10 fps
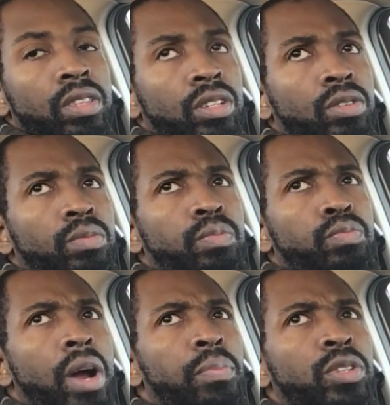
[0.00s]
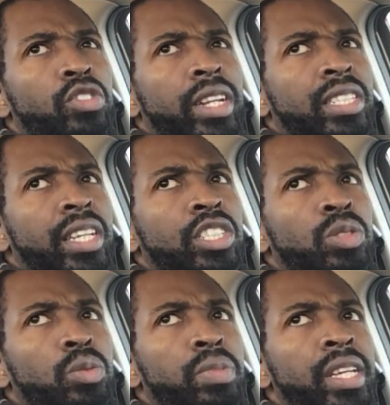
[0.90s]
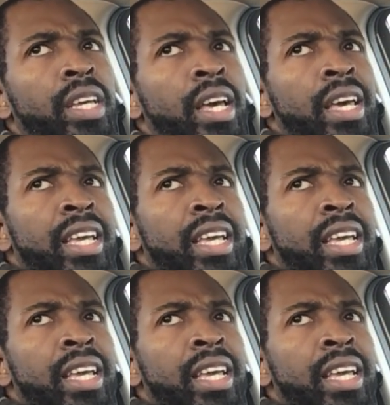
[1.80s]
The proper translation would be,